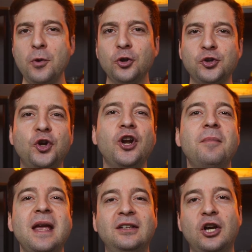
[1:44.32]
we're also gonna
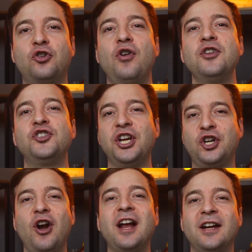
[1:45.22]
make the crunchy
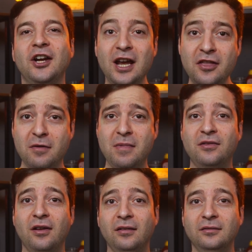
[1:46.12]
cracker in the
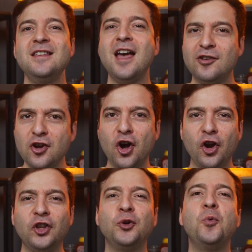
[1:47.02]
middle. Yeah, you
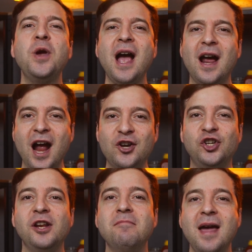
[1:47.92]
got it, we are
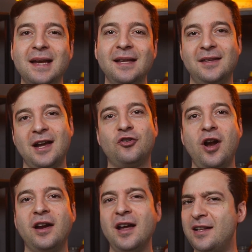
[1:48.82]
actually making that
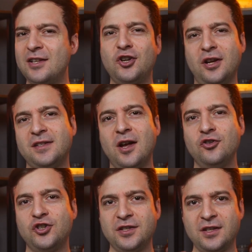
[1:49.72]
cracker, and it's gonna
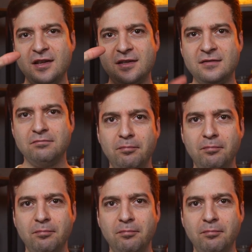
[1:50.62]
sound just as...